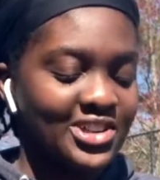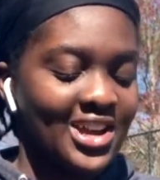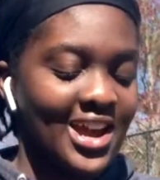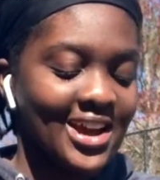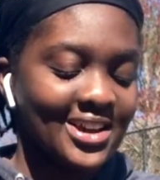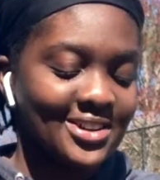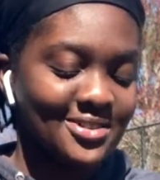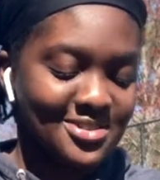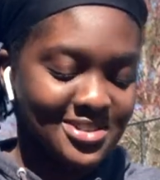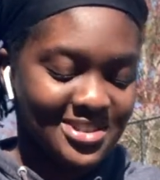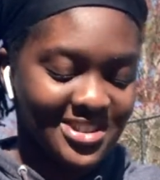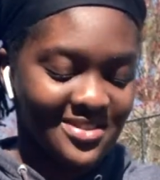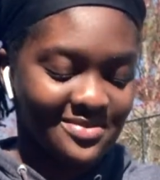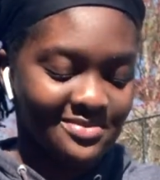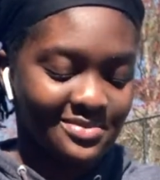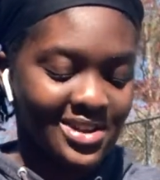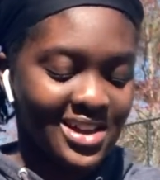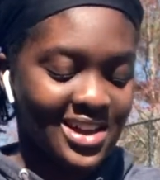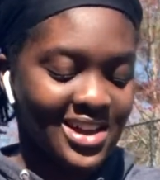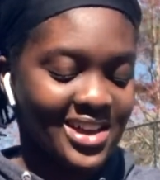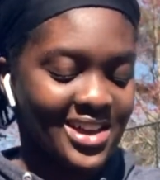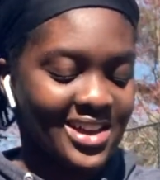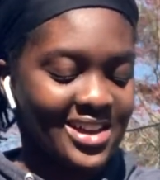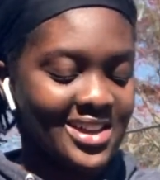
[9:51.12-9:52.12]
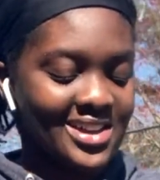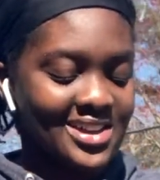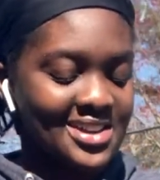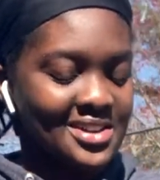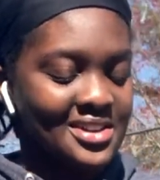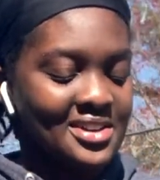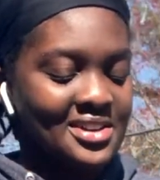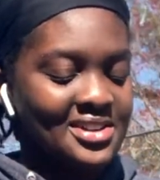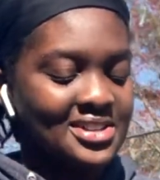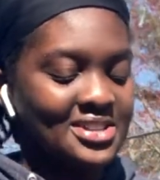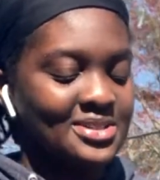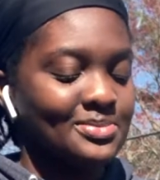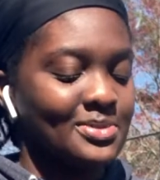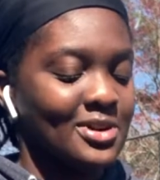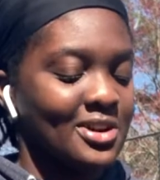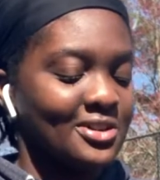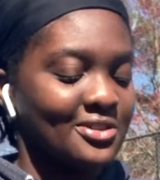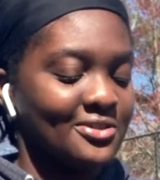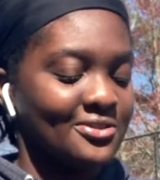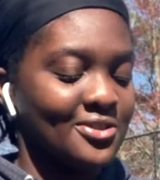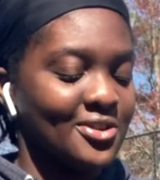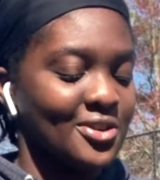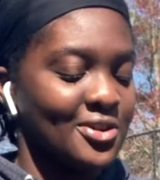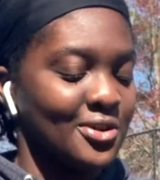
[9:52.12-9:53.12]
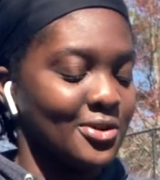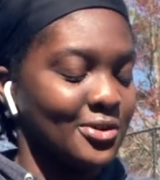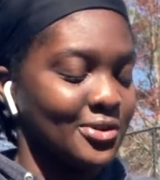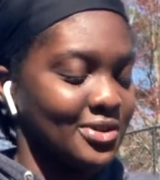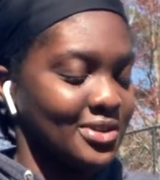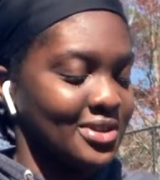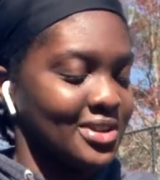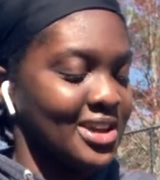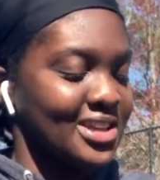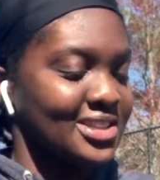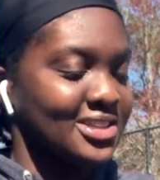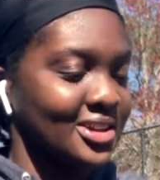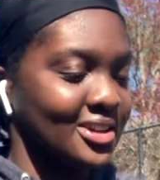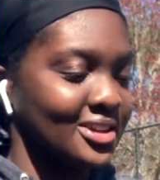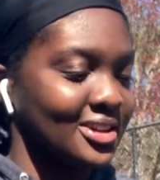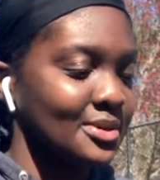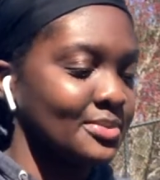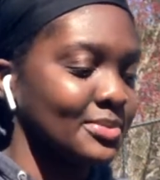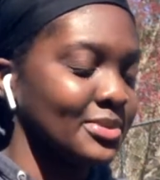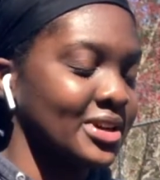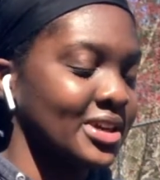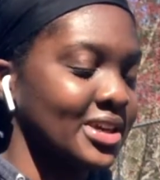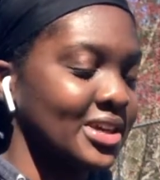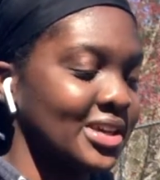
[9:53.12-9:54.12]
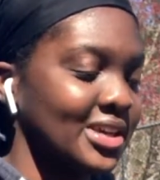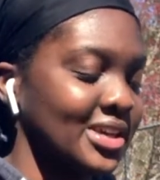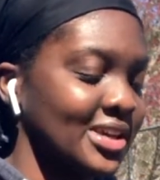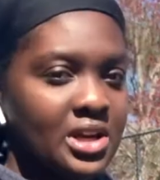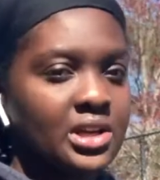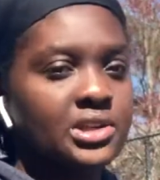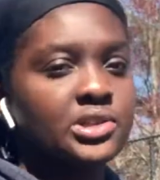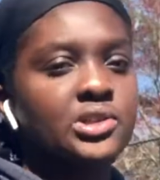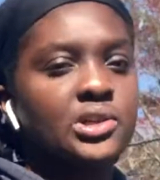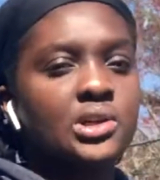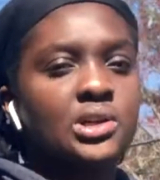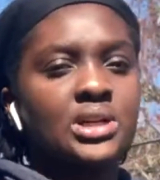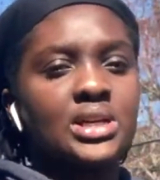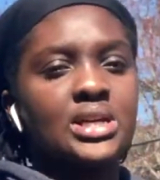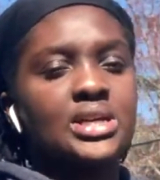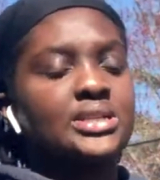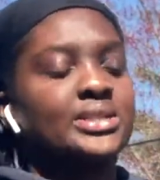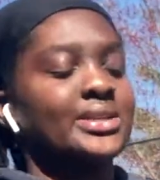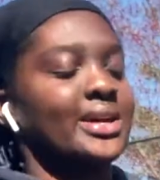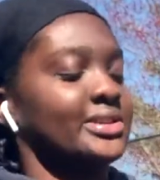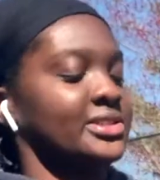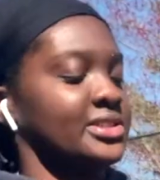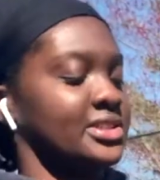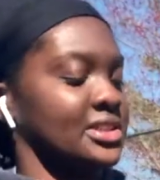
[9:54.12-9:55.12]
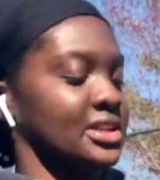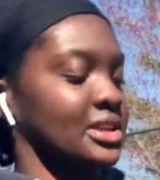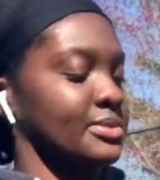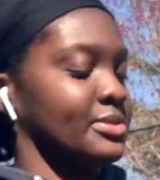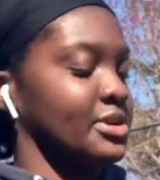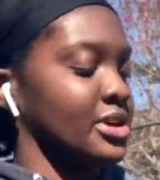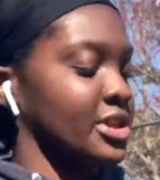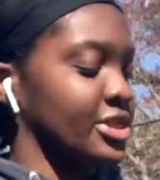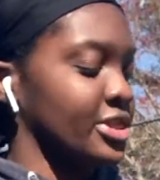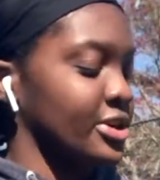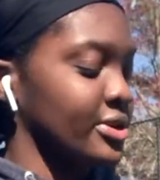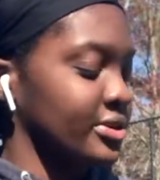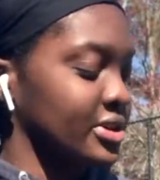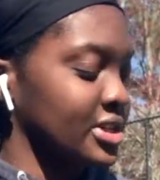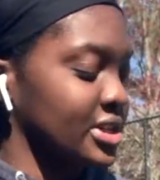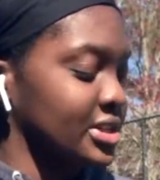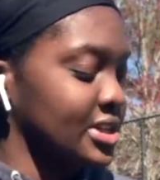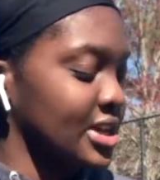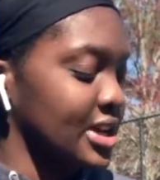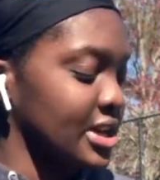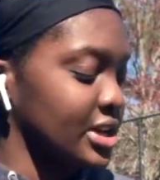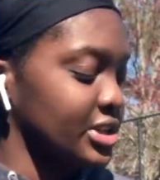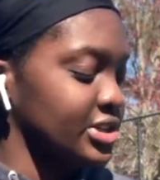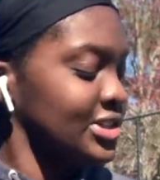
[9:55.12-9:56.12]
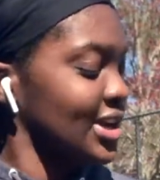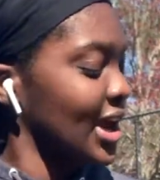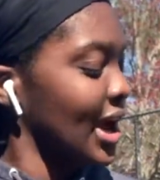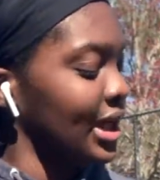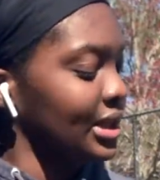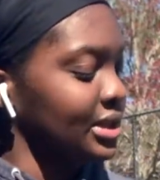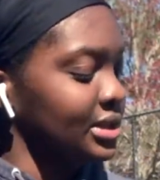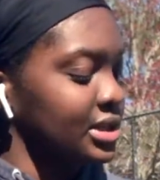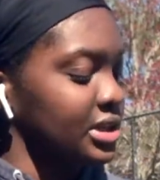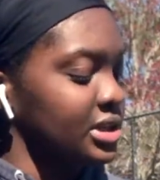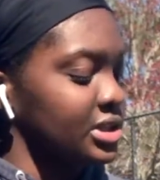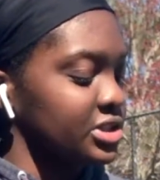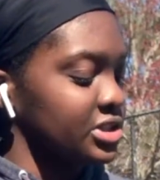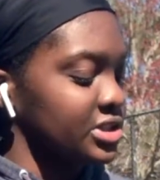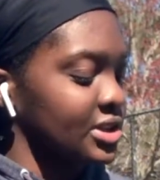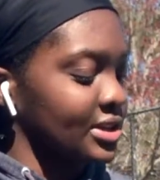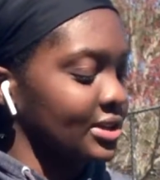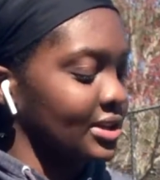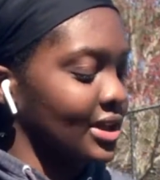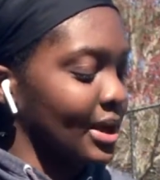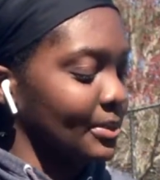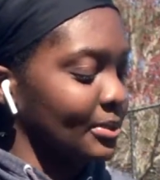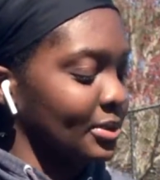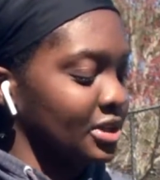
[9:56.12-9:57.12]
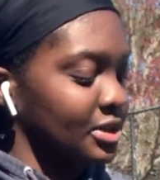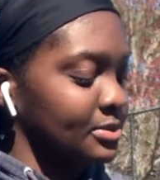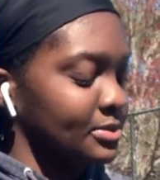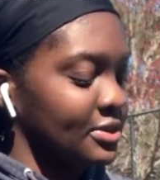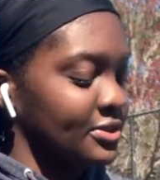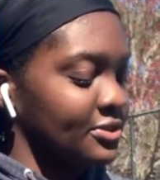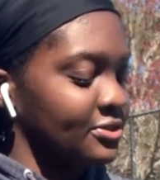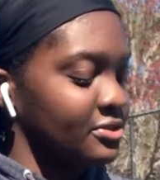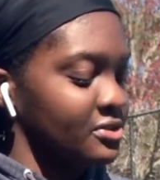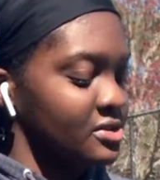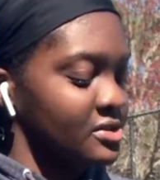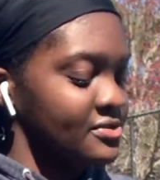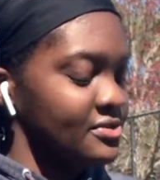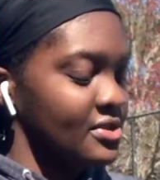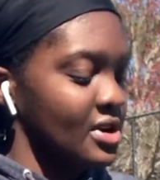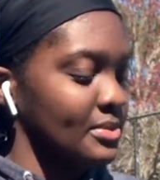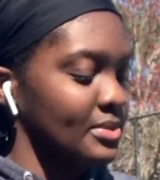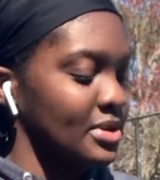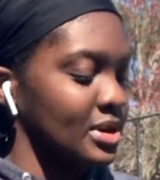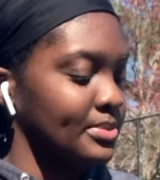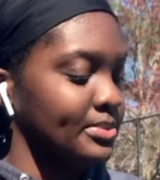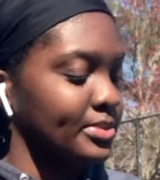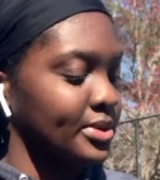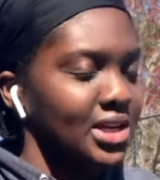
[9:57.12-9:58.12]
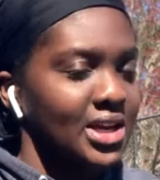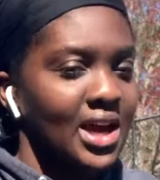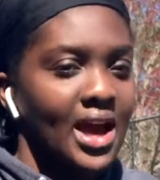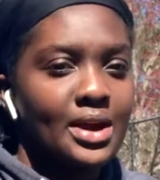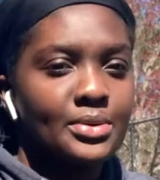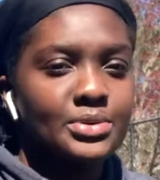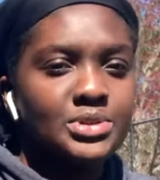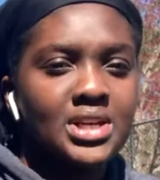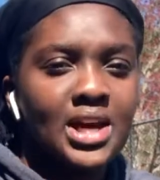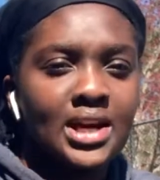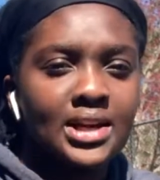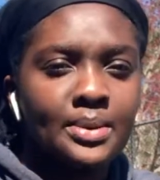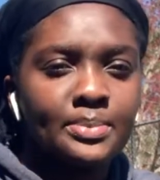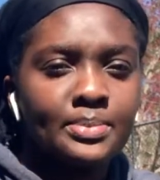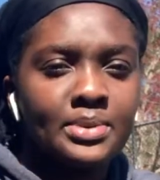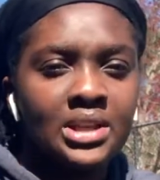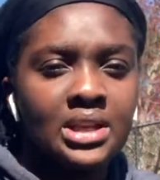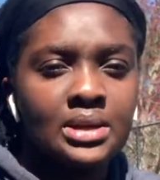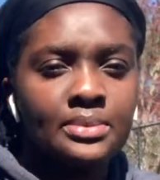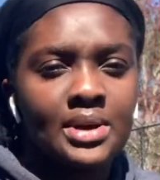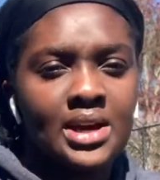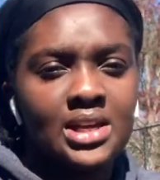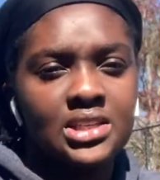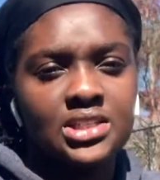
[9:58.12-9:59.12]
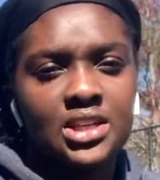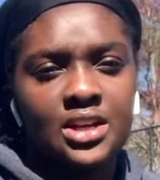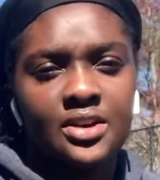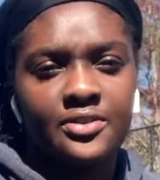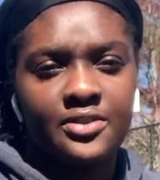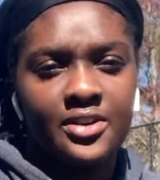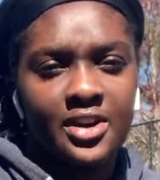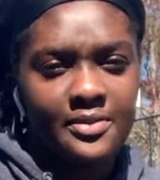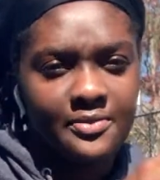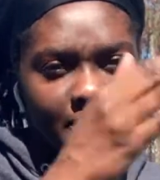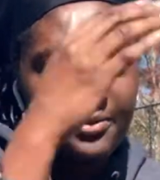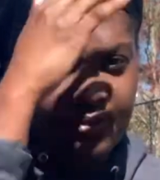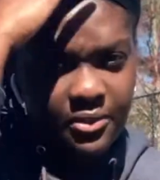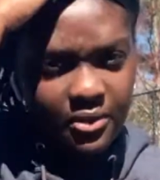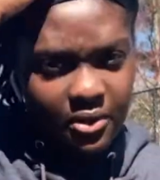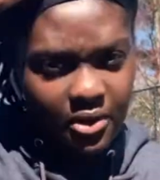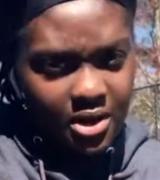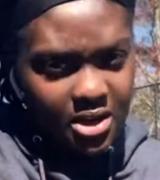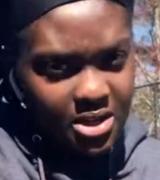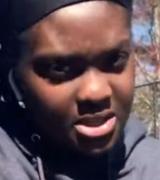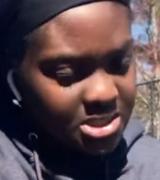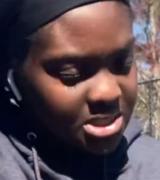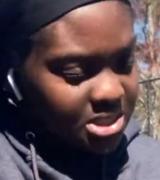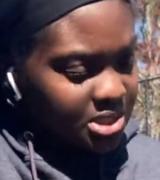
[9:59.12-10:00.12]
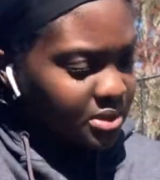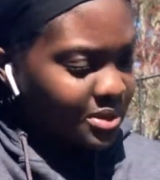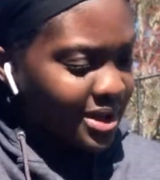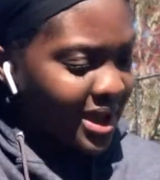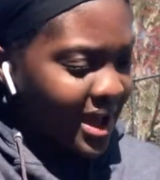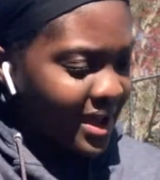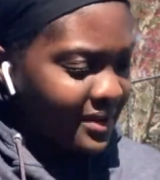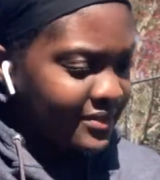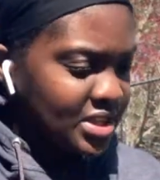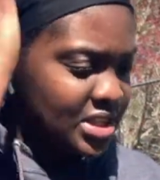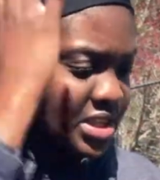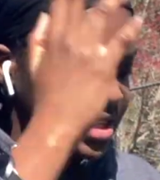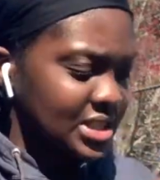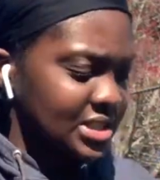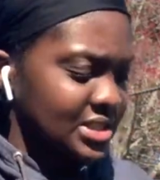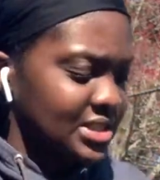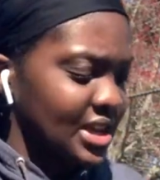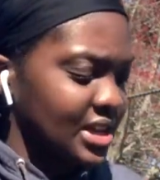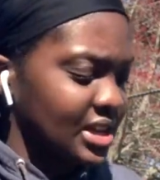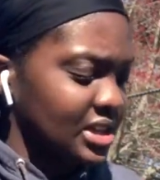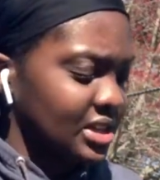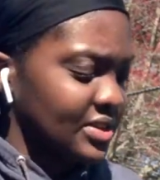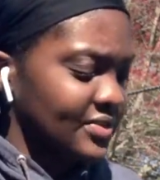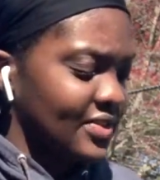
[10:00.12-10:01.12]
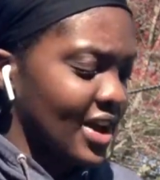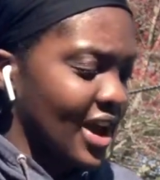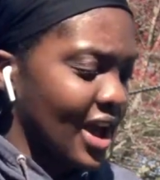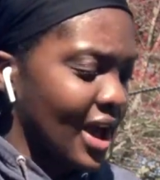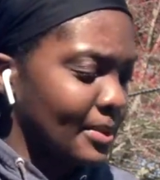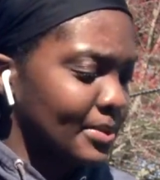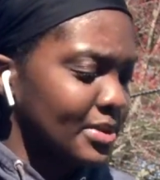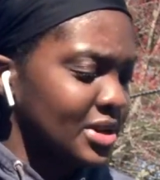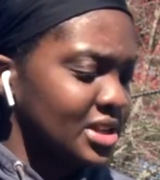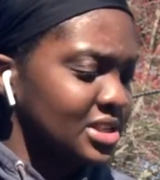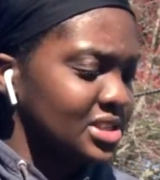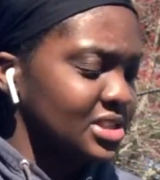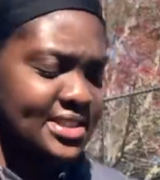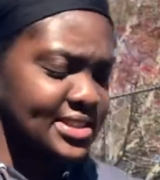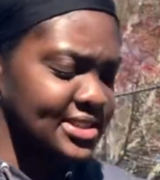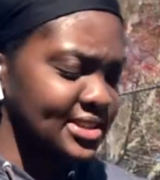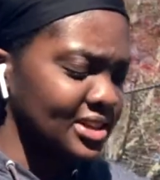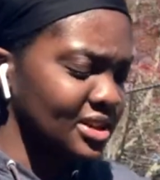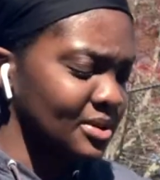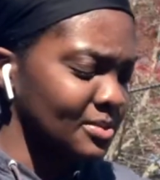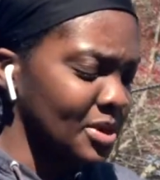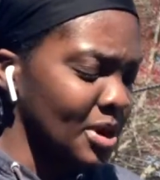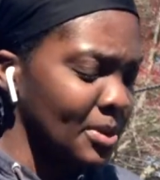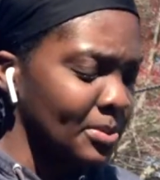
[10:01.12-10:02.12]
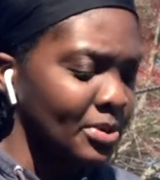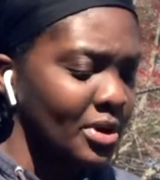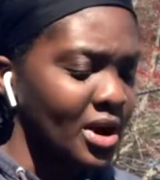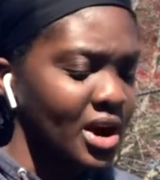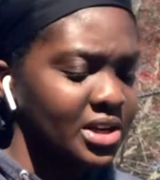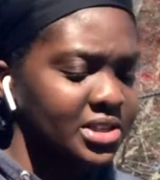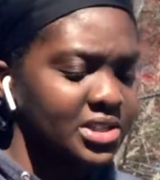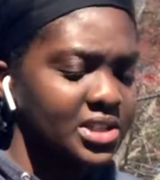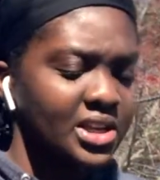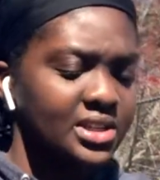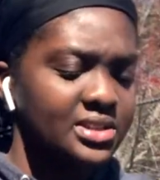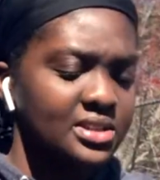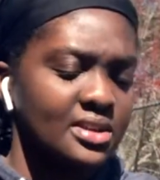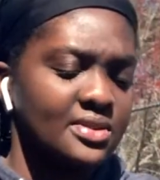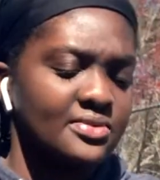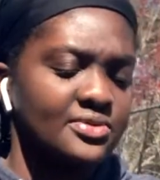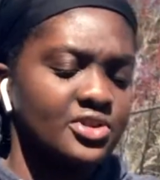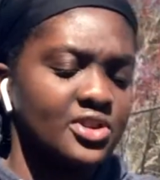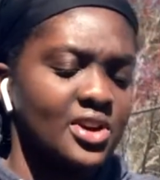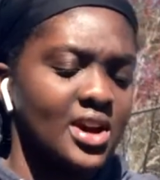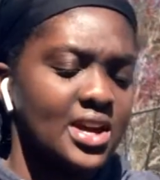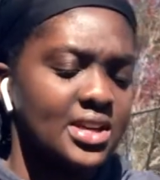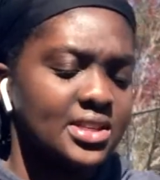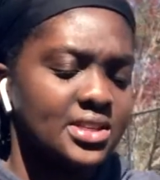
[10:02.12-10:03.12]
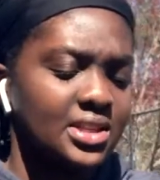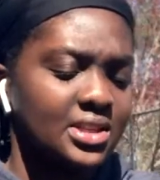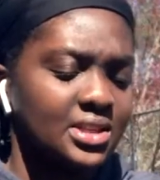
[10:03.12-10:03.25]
shackles of my smartphone. It's gonna be a journey. It's not just gonna be a 30 day challenge and I'm gonna be free from it. But I was kind of beating myself up for still having these negative habits. This is gonna be a process of trying to